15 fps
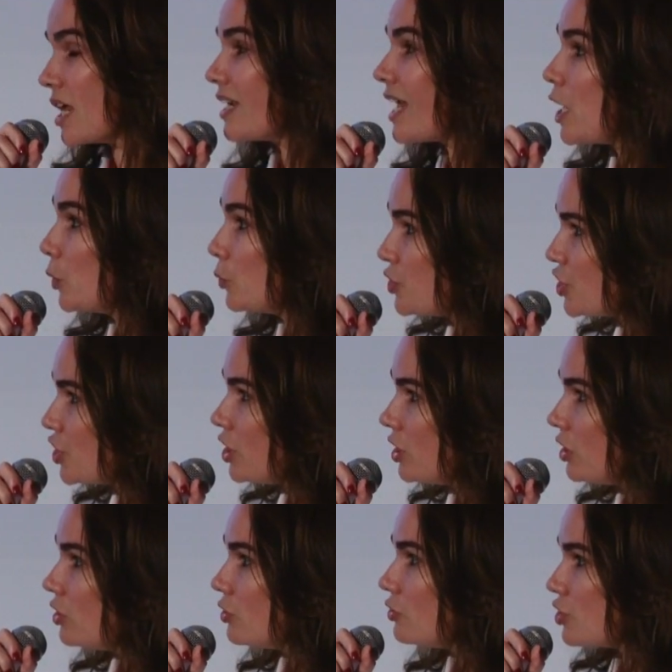In IoT,
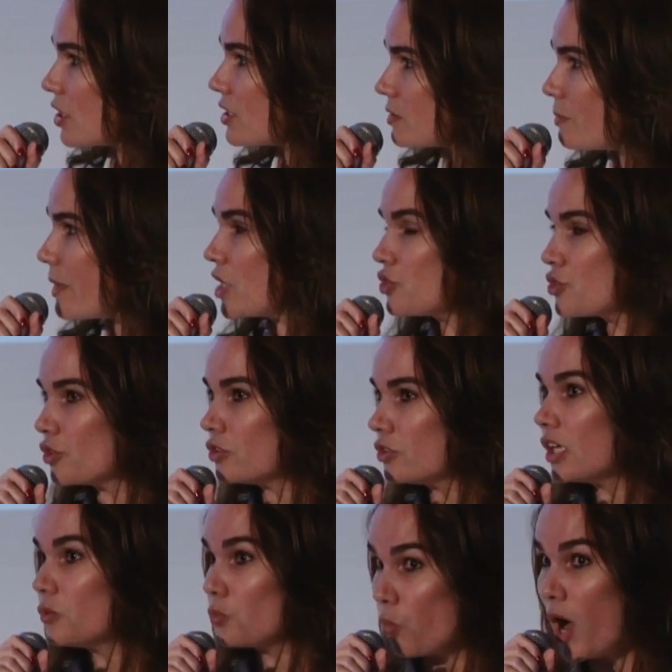you just mentioned
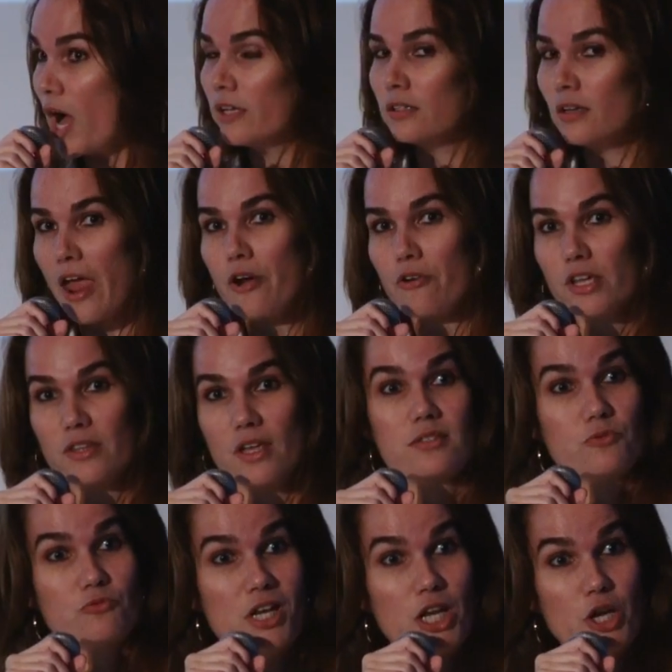that one area that's
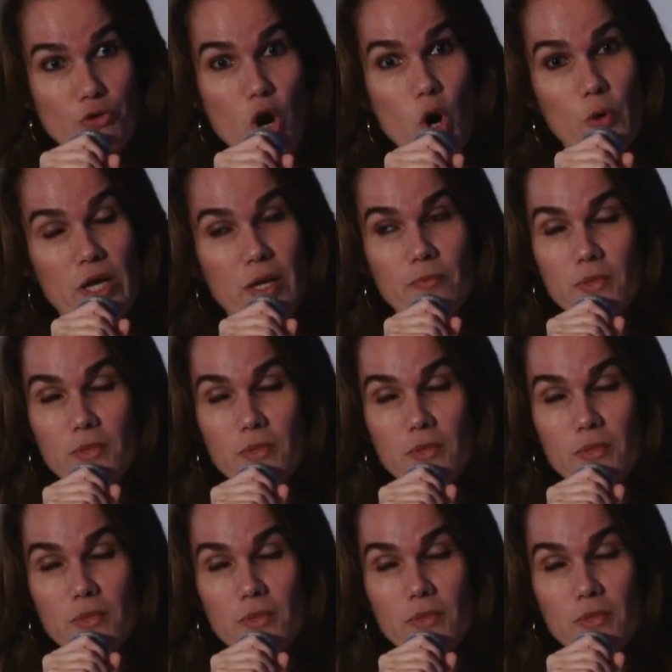really growing.